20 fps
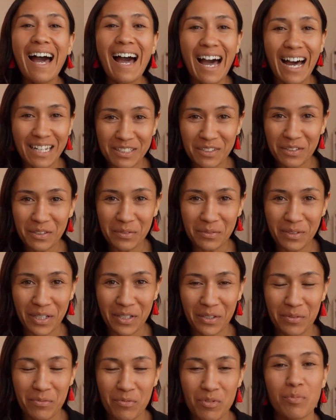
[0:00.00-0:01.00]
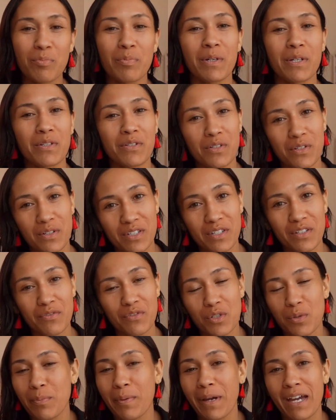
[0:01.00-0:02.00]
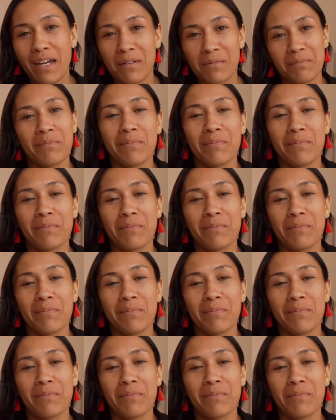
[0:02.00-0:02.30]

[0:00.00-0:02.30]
Hello and welcome to Birth Stories of Japan.